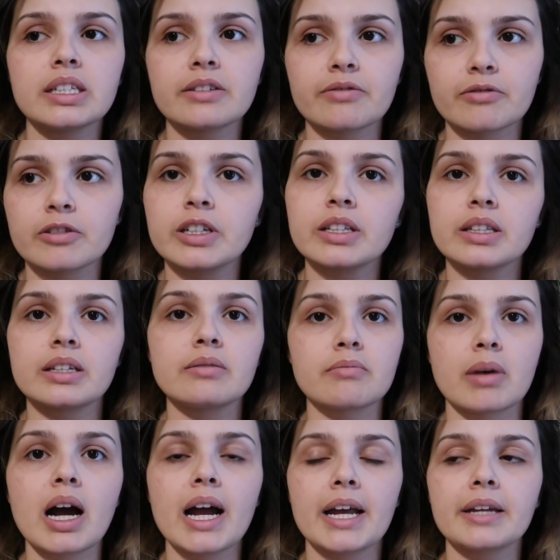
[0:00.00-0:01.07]
different
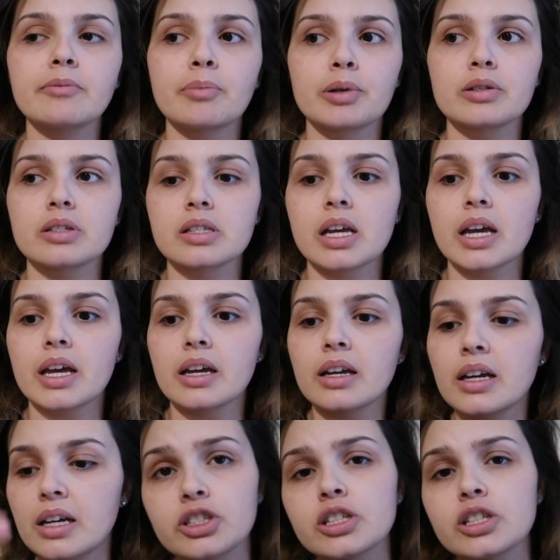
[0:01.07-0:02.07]
than mine per se.